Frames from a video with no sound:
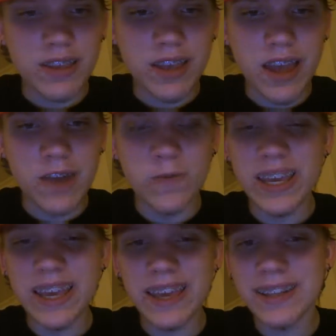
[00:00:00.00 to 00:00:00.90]
And if we
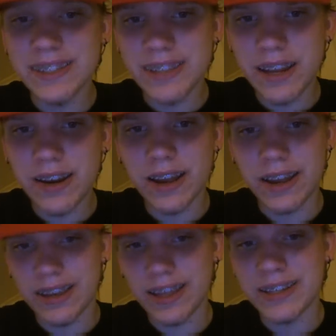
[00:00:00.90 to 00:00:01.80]
can
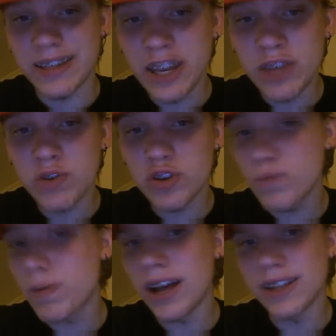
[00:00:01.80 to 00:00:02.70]
continue to do
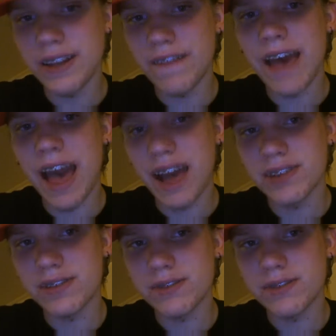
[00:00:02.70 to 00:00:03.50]
positive acts,